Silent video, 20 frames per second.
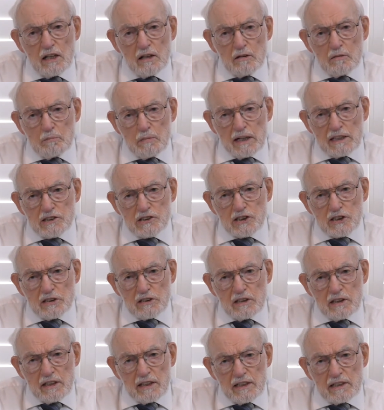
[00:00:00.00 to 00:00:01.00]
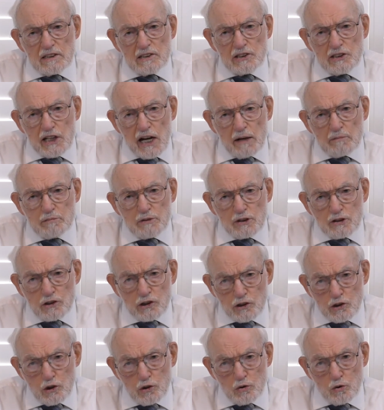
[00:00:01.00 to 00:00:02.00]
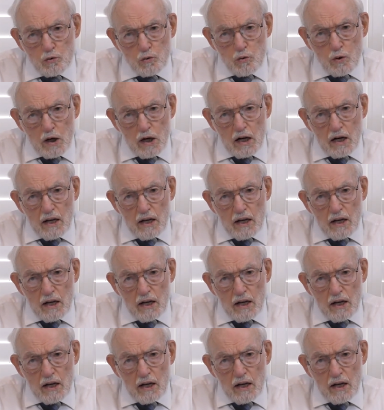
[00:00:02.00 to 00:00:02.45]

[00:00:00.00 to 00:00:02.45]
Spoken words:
mentioned in chapter 2,